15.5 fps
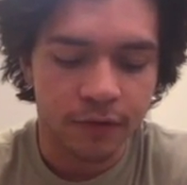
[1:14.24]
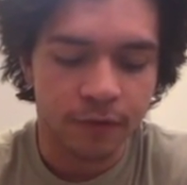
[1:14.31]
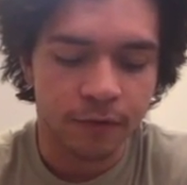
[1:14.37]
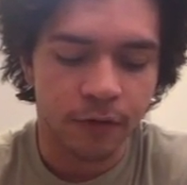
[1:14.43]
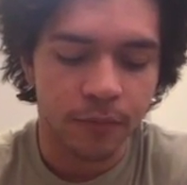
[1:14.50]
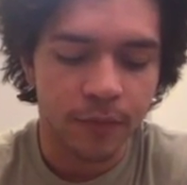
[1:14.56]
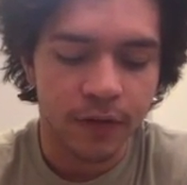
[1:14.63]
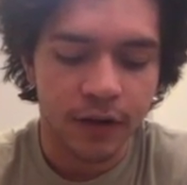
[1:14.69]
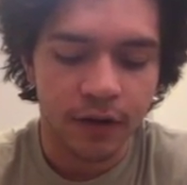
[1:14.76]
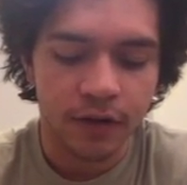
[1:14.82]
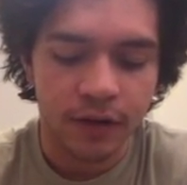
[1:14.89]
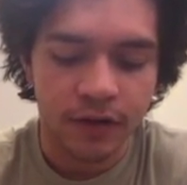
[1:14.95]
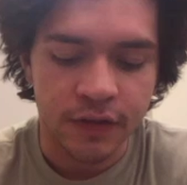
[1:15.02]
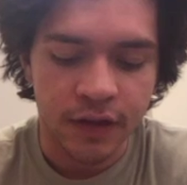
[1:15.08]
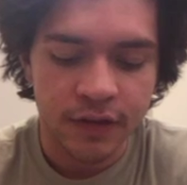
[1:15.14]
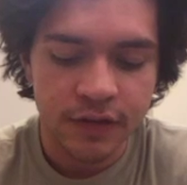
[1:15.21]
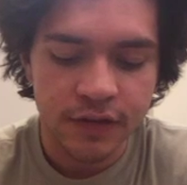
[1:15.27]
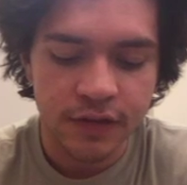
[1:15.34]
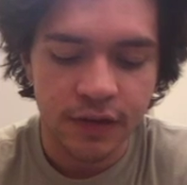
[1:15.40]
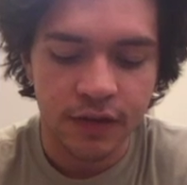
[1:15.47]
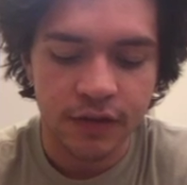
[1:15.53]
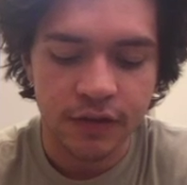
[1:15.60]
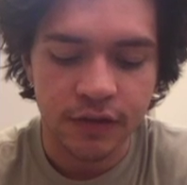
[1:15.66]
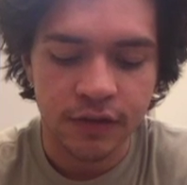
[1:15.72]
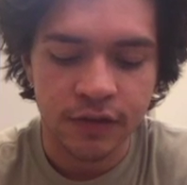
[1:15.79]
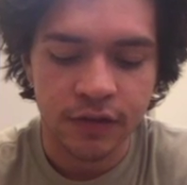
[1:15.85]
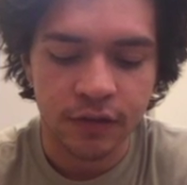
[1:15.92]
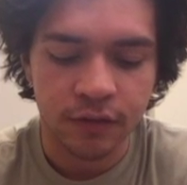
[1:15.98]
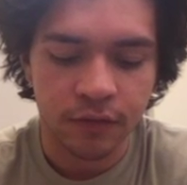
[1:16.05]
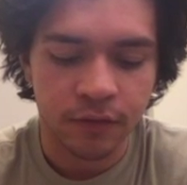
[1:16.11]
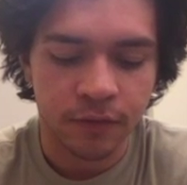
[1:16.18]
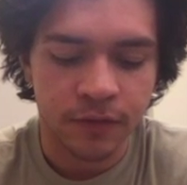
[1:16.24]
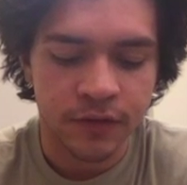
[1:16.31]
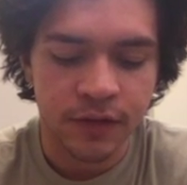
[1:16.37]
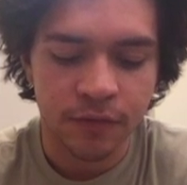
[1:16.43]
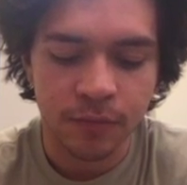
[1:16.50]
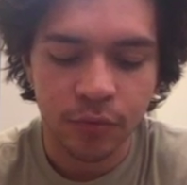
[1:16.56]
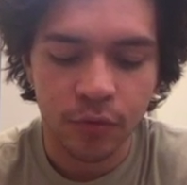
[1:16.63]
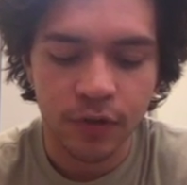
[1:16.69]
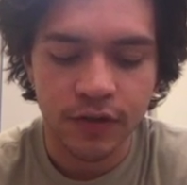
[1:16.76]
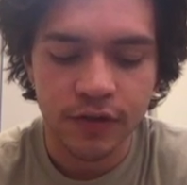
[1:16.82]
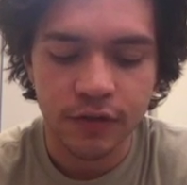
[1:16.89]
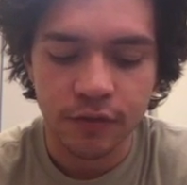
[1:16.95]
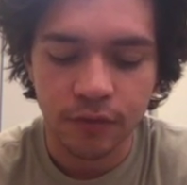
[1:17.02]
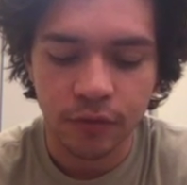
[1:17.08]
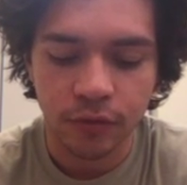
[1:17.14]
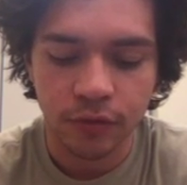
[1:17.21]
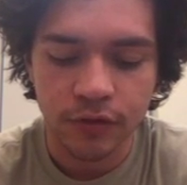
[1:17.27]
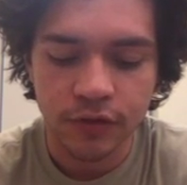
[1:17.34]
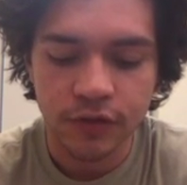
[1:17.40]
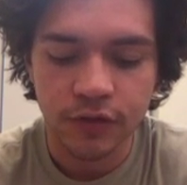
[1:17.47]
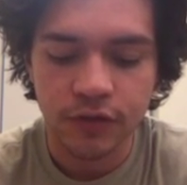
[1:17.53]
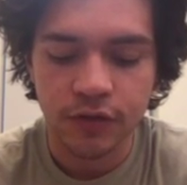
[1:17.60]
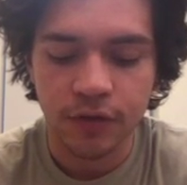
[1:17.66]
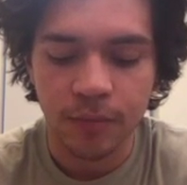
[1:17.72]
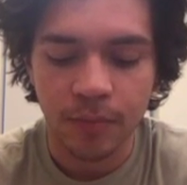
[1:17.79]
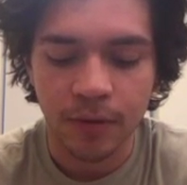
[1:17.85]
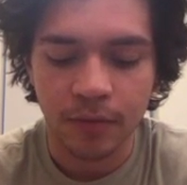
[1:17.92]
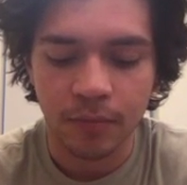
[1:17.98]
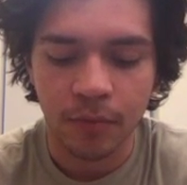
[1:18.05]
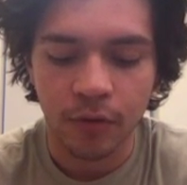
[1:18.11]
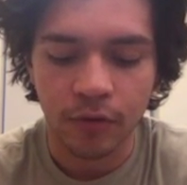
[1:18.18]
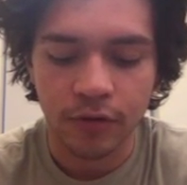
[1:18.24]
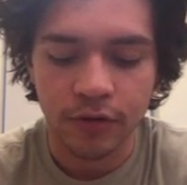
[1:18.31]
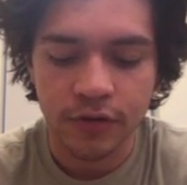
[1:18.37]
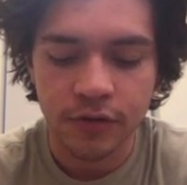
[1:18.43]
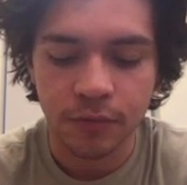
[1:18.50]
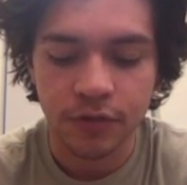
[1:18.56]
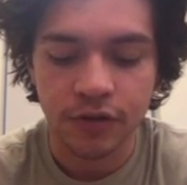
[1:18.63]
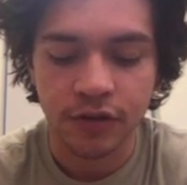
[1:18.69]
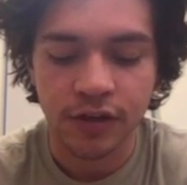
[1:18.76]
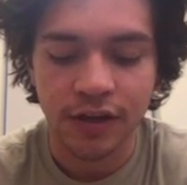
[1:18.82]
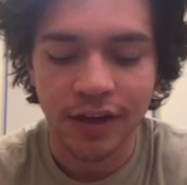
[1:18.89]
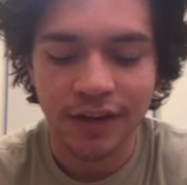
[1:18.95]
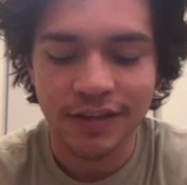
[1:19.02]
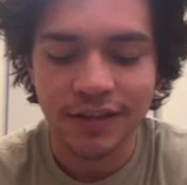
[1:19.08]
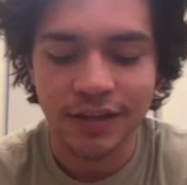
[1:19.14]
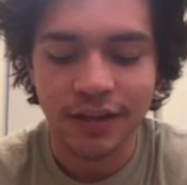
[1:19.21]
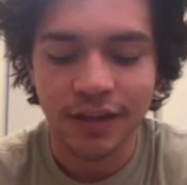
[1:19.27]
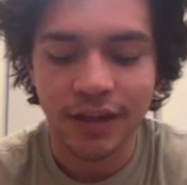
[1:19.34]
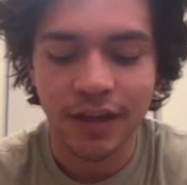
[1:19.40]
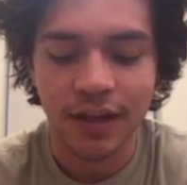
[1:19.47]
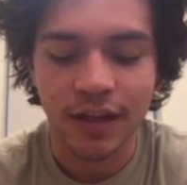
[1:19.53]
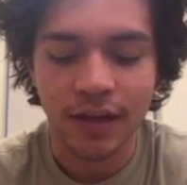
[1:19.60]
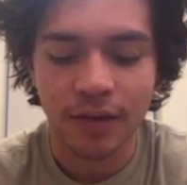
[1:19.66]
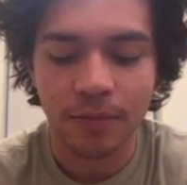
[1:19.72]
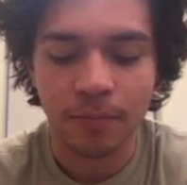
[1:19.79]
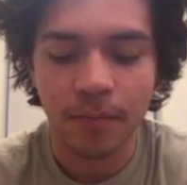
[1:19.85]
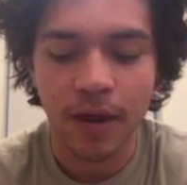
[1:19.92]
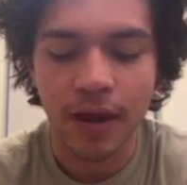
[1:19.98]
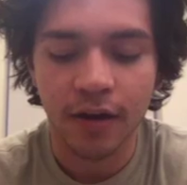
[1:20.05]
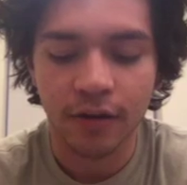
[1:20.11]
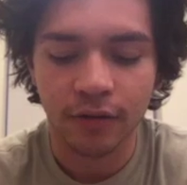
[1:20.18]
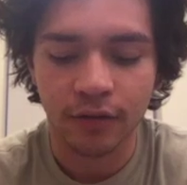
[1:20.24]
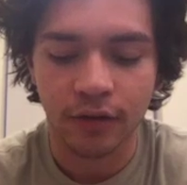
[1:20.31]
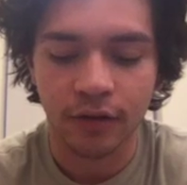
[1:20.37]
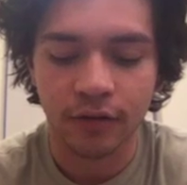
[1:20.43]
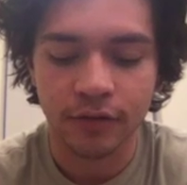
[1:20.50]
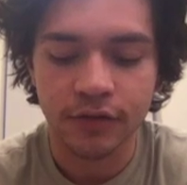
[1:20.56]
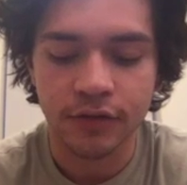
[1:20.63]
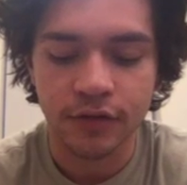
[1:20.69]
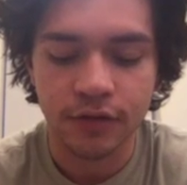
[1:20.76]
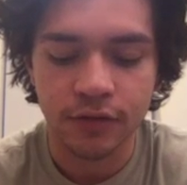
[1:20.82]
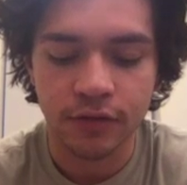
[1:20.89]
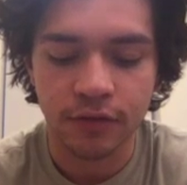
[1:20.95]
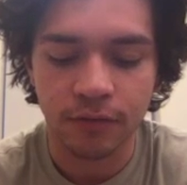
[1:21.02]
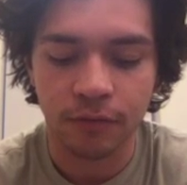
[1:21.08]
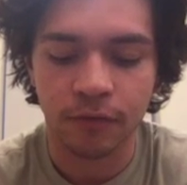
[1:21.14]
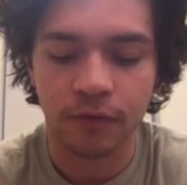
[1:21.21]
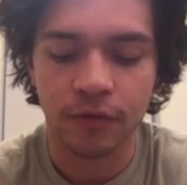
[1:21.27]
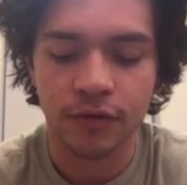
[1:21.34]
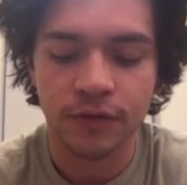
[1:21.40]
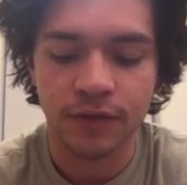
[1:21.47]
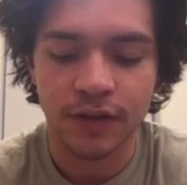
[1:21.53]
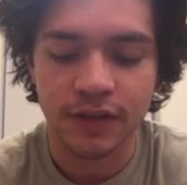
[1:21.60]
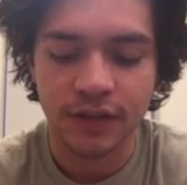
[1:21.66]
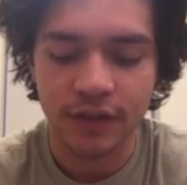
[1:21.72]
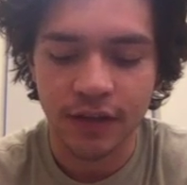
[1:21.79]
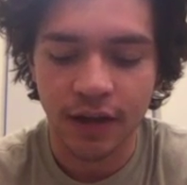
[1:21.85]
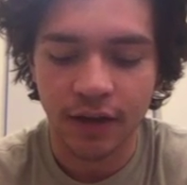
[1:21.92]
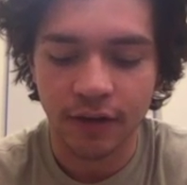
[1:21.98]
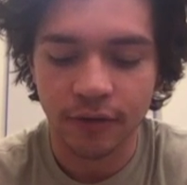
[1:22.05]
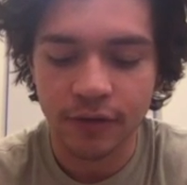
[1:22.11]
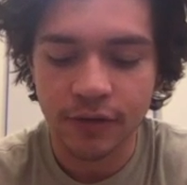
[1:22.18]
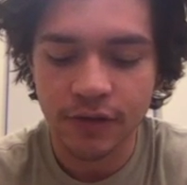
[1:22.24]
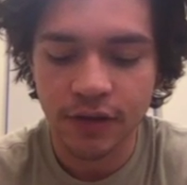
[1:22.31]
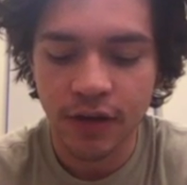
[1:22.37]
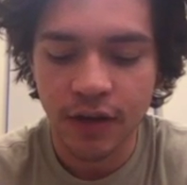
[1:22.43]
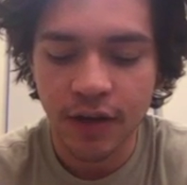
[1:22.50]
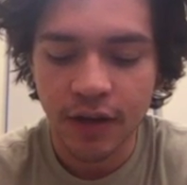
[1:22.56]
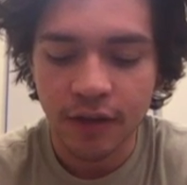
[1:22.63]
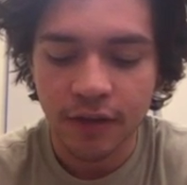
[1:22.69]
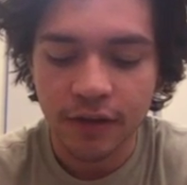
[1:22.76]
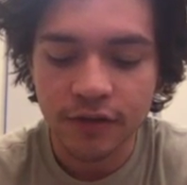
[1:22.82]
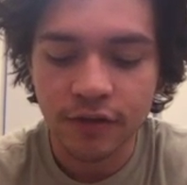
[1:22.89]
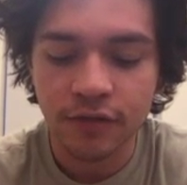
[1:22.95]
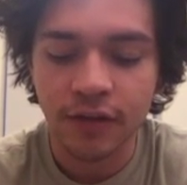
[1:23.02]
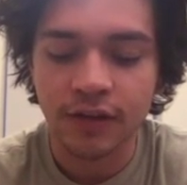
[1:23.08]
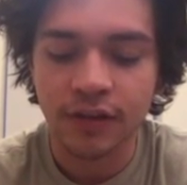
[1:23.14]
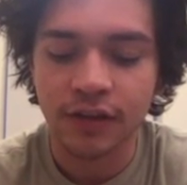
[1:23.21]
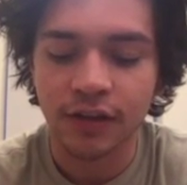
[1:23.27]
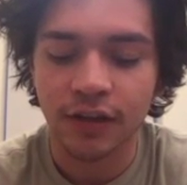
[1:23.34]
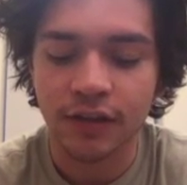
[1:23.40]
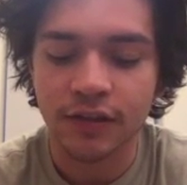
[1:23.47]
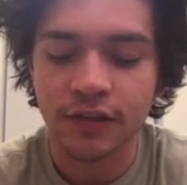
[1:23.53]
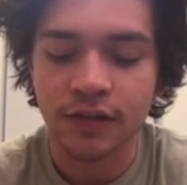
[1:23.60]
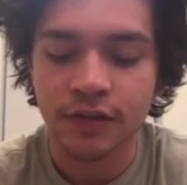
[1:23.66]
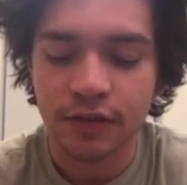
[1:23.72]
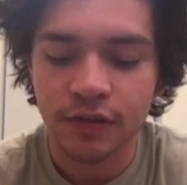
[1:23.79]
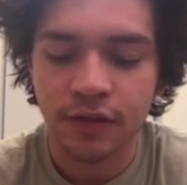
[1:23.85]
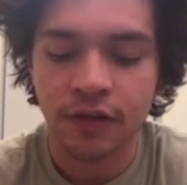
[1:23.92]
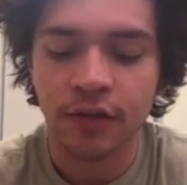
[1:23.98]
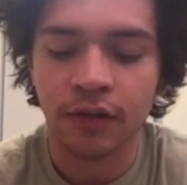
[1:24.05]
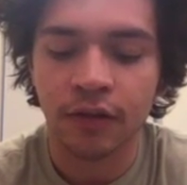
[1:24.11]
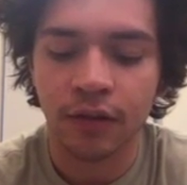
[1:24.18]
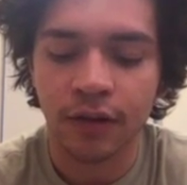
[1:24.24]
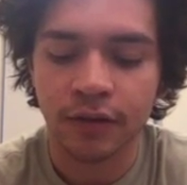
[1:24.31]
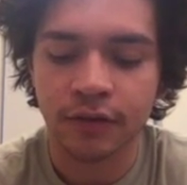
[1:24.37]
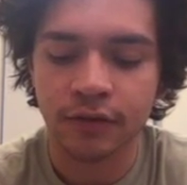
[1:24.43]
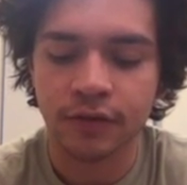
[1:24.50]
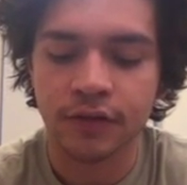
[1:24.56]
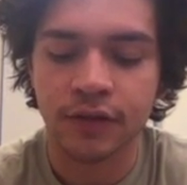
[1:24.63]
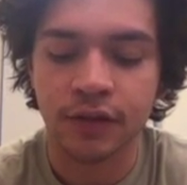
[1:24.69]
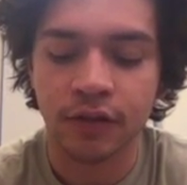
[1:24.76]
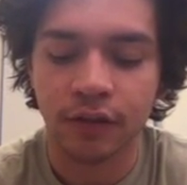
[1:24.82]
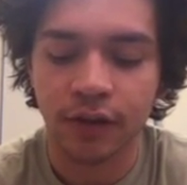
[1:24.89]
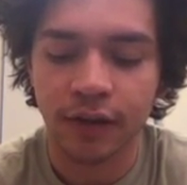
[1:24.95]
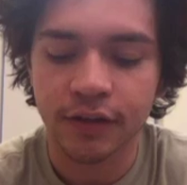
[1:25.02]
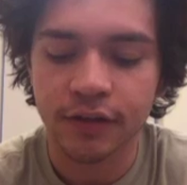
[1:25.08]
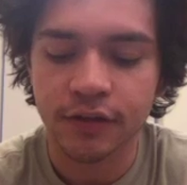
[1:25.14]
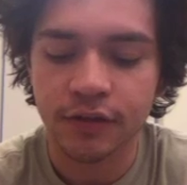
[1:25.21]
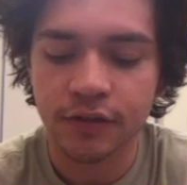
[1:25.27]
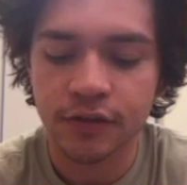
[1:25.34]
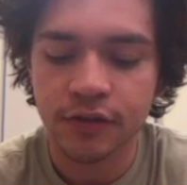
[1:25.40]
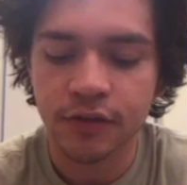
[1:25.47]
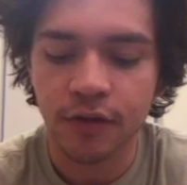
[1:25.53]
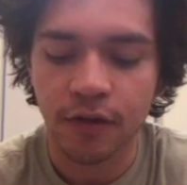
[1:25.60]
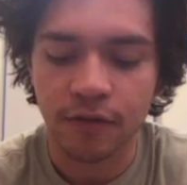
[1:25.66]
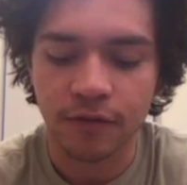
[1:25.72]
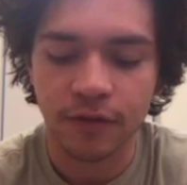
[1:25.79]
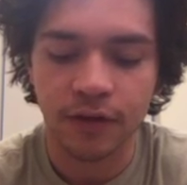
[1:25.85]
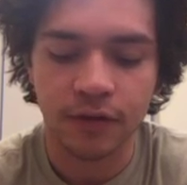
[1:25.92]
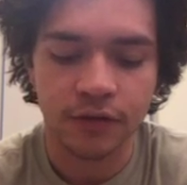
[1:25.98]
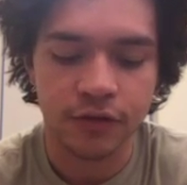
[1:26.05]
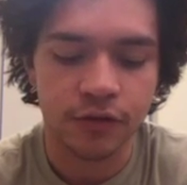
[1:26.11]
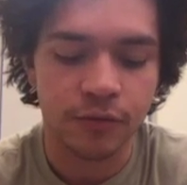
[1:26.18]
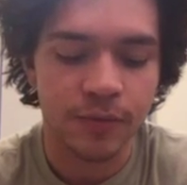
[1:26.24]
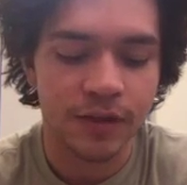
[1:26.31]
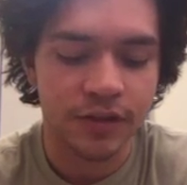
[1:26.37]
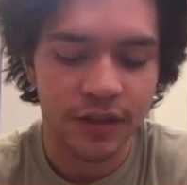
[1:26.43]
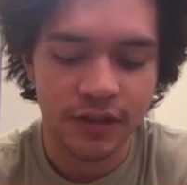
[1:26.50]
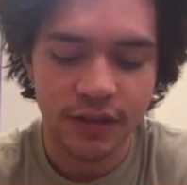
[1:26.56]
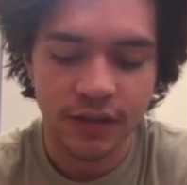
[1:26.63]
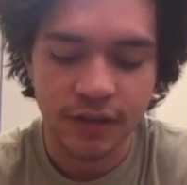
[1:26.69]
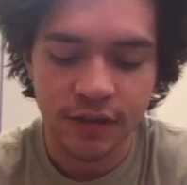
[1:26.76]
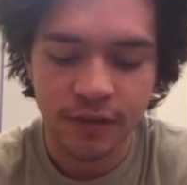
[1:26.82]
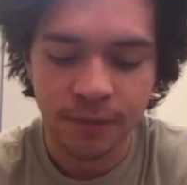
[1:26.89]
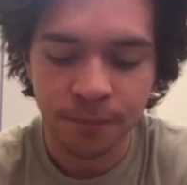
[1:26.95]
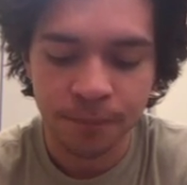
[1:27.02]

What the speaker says: from there, it then sends a 7.2 volts to the motors, which are connected in parallel to two reverse-facing diodes. These are then connected to the collectors of the two BJTs.